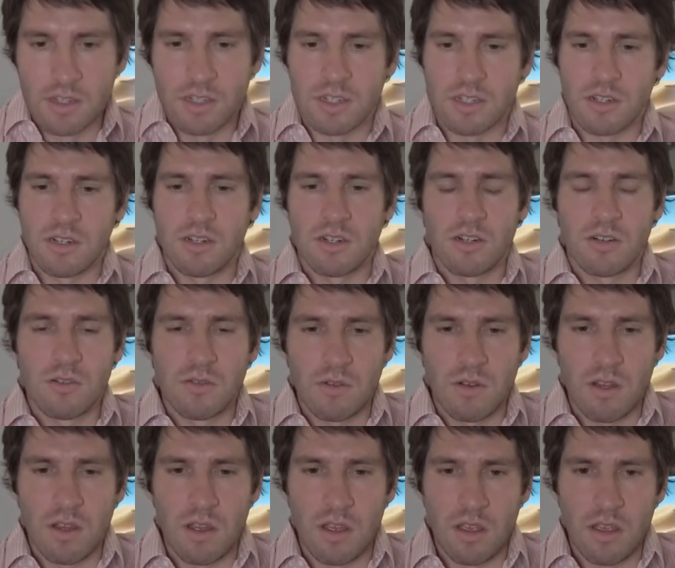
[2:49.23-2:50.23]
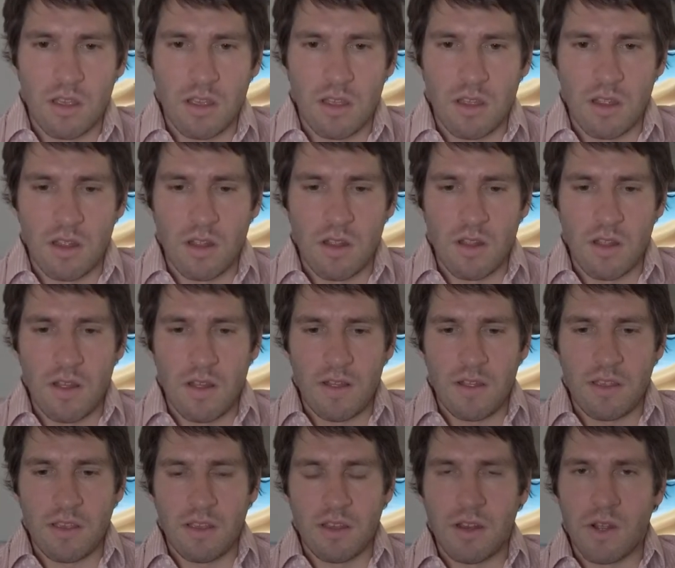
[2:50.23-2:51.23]
So,
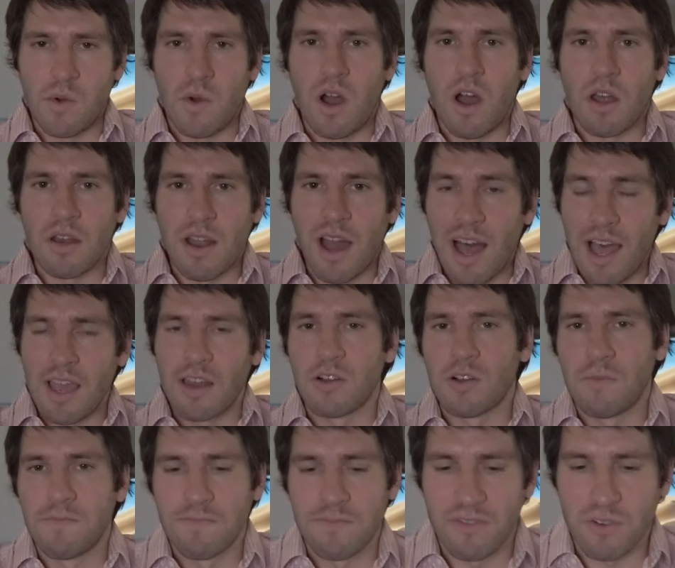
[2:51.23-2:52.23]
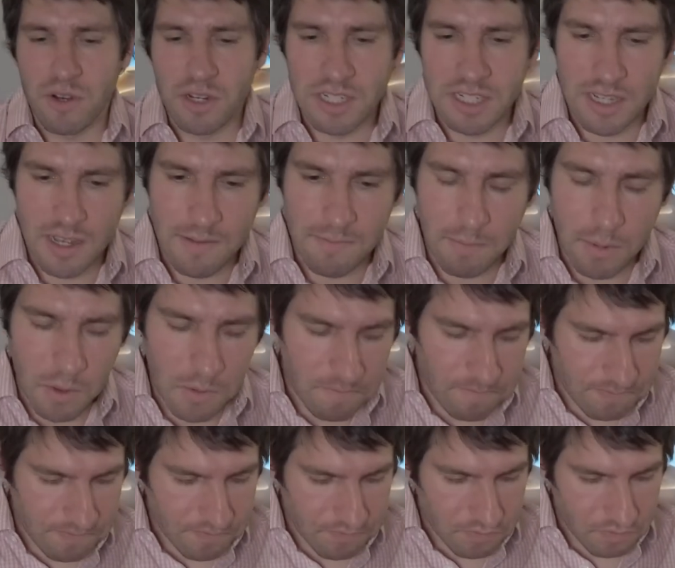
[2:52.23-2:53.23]
you know, on Idyll, for
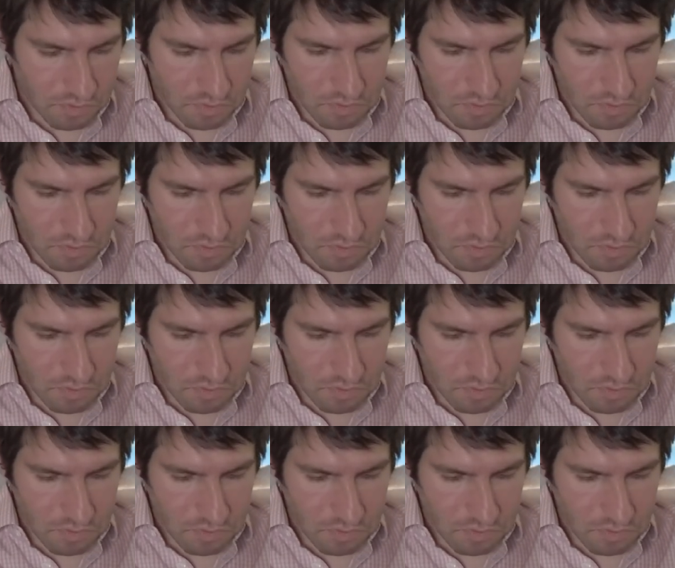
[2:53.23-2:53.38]
example,